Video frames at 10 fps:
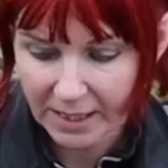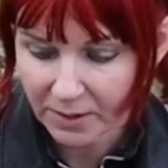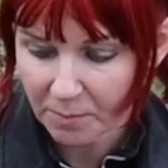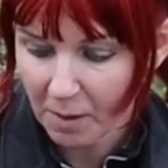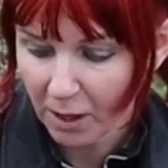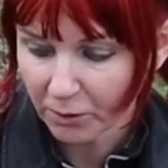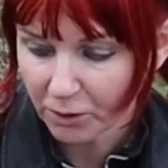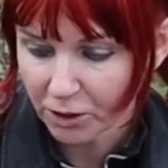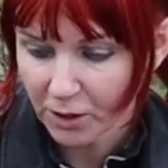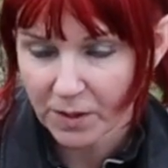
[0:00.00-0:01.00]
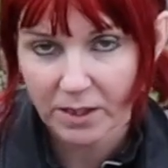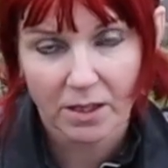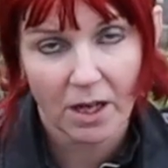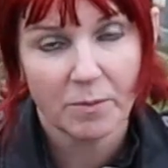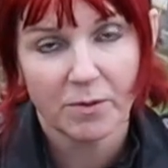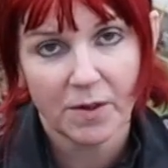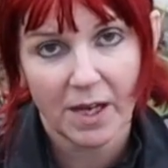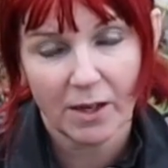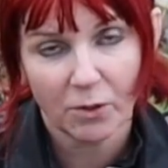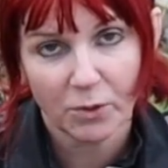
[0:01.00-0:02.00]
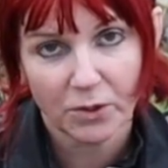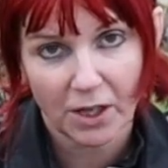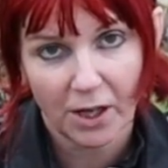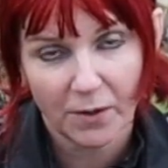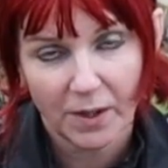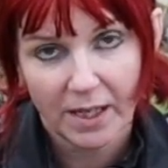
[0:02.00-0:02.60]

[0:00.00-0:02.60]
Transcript: as a mulch at this time of year also